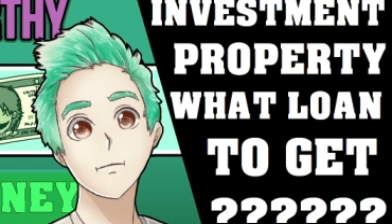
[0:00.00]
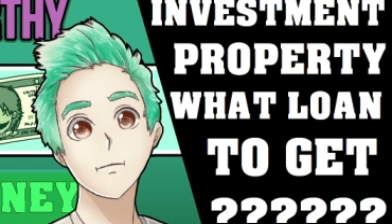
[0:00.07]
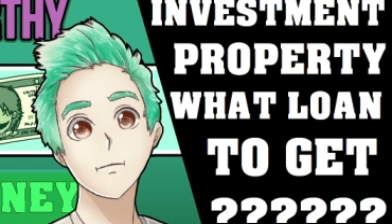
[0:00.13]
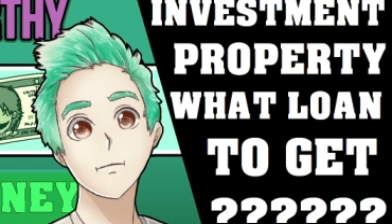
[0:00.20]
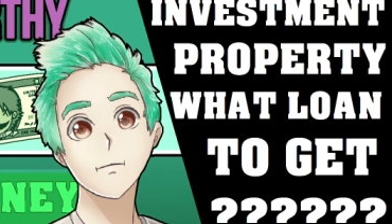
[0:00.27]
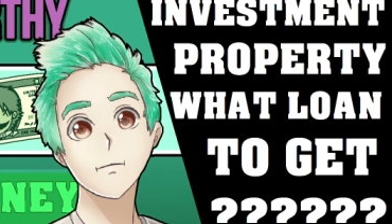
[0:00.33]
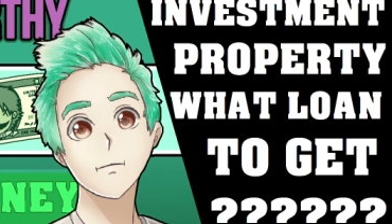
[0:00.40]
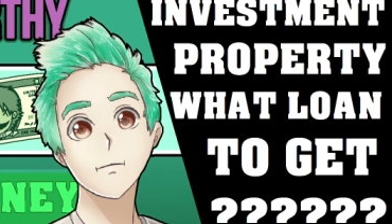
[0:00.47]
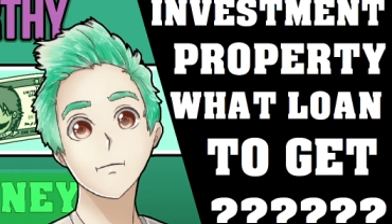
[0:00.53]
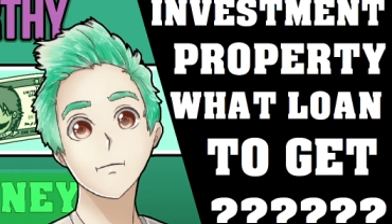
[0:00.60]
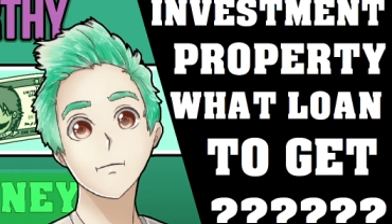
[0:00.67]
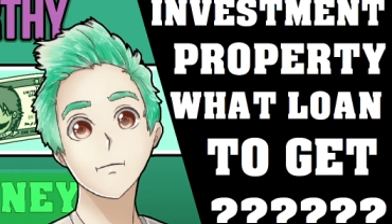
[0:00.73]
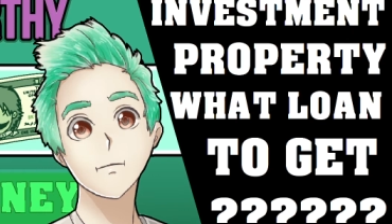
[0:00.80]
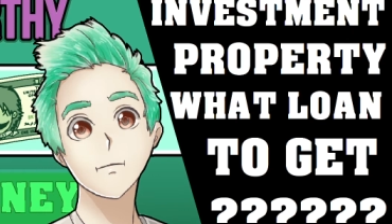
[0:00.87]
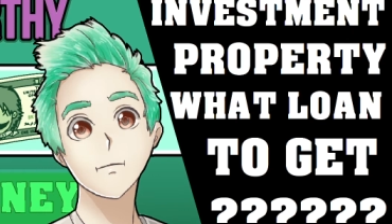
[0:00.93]
and
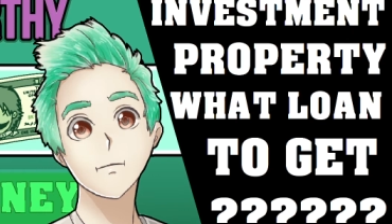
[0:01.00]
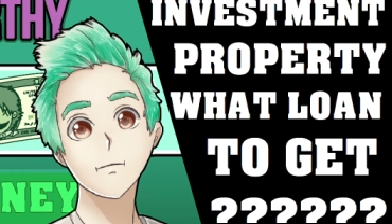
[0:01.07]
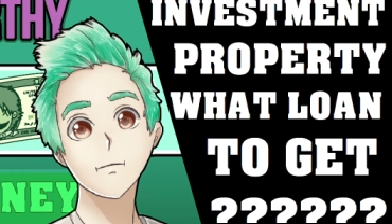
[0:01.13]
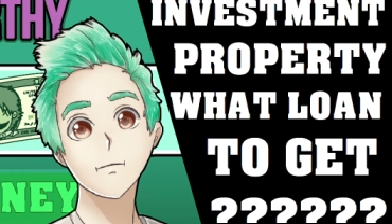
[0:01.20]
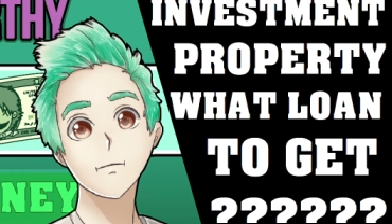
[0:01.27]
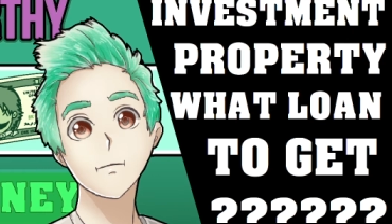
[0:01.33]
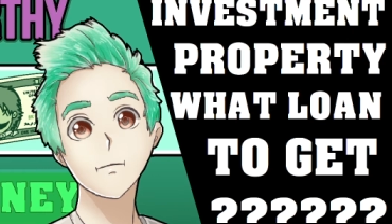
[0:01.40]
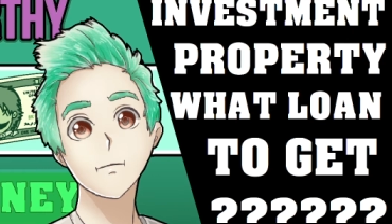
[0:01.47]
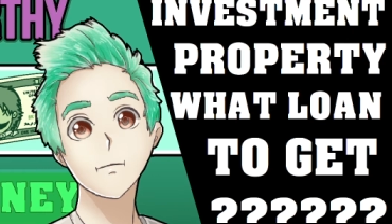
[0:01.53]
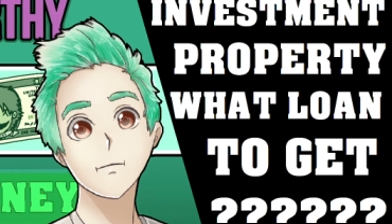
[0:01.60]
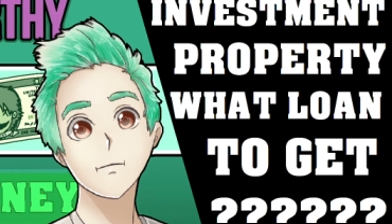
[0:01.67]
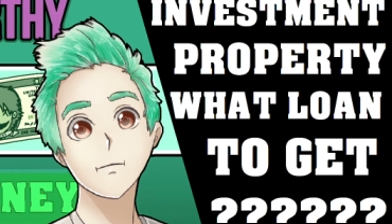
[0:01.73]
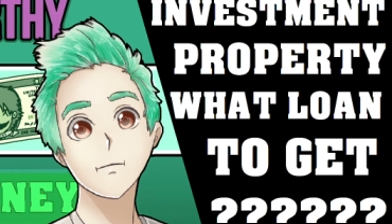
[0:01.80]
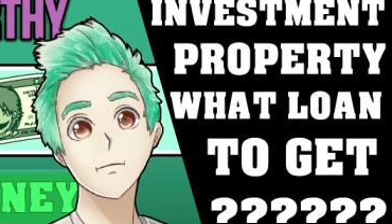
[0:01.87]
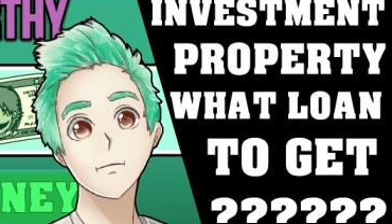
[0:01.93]

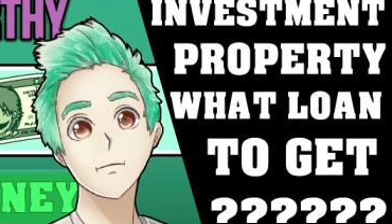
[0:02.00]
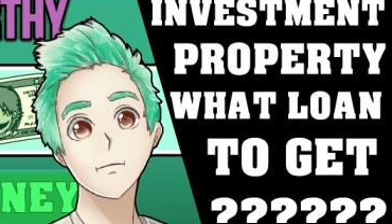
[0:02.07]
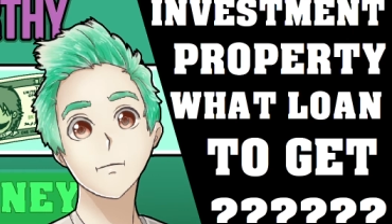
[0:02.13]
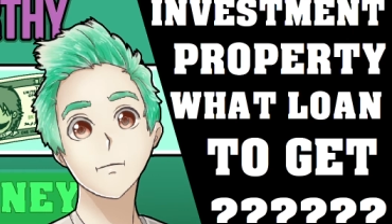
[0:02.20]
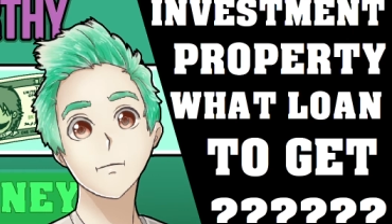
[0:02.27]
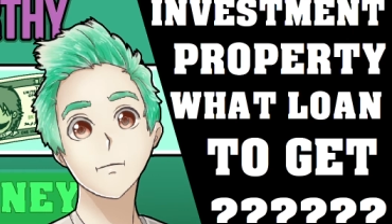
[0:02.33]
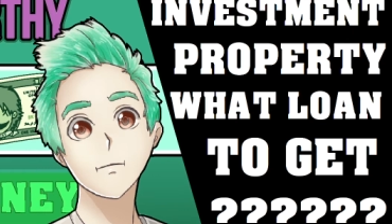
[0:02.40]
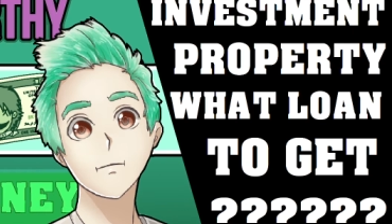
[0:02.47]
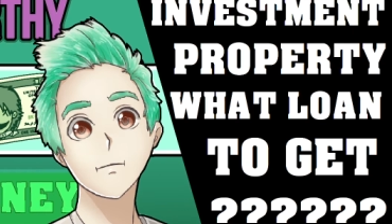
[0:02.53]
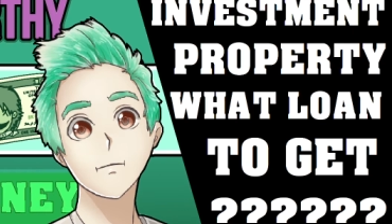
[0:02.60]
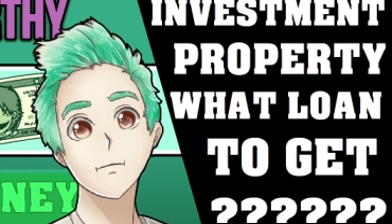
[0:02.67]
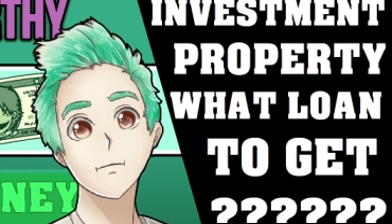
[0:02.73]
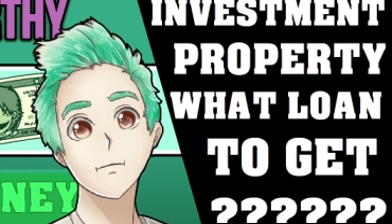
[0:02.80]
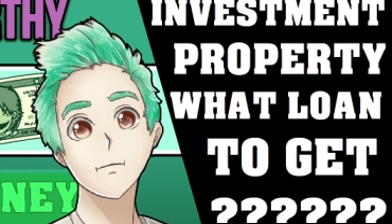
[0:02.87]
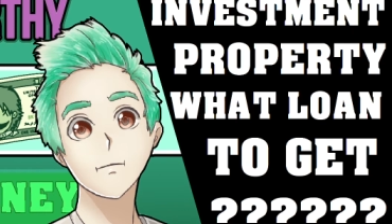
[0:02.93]
sometimes it's just
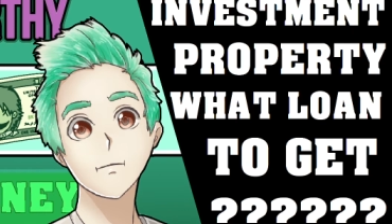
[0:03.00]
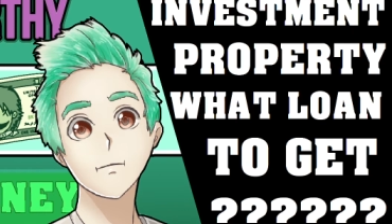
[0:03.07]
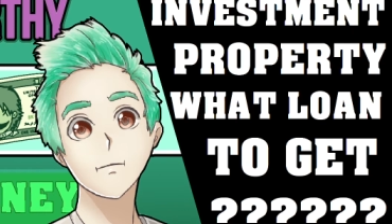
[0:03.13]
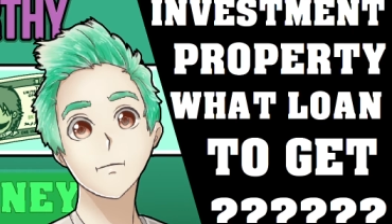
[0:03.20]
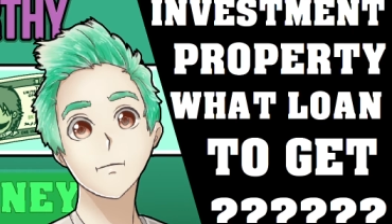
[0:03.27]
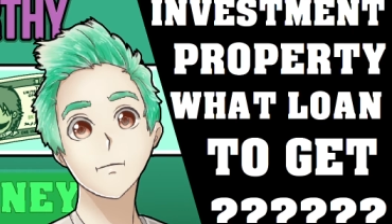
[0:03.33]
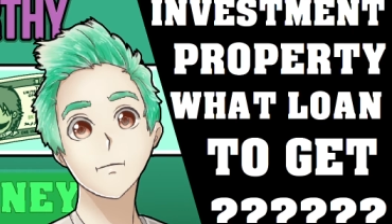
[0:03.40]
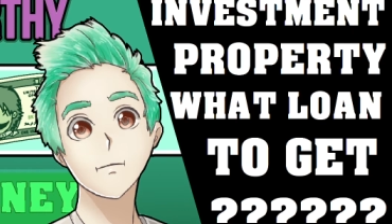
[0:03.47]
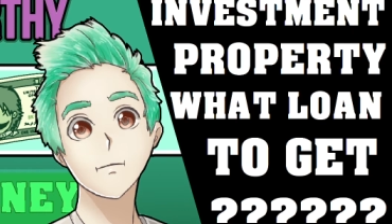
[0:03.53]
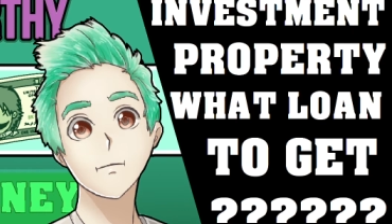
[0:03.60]
confusing, you know?